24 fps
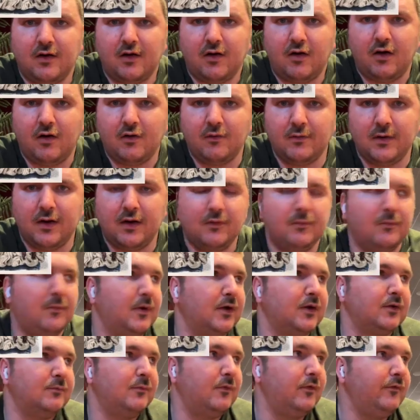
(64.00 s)
all-around
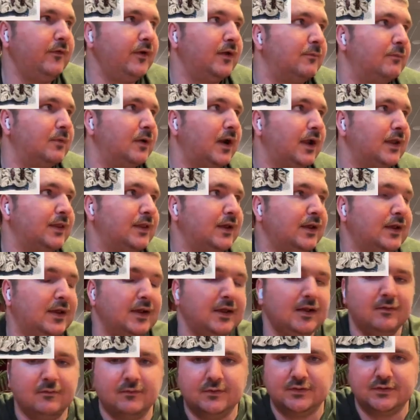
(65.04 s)
weird movie, but I think
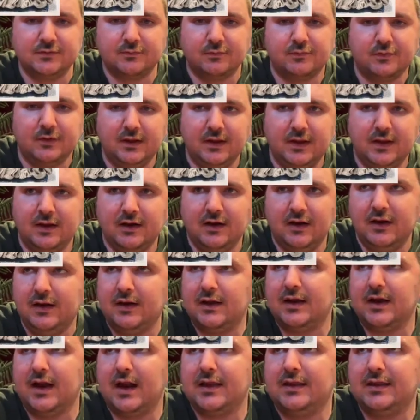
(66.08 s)
it was really good,
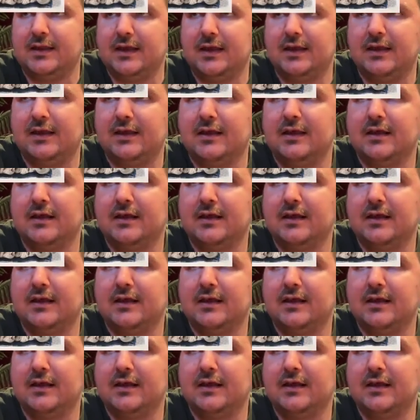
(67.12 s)
and I think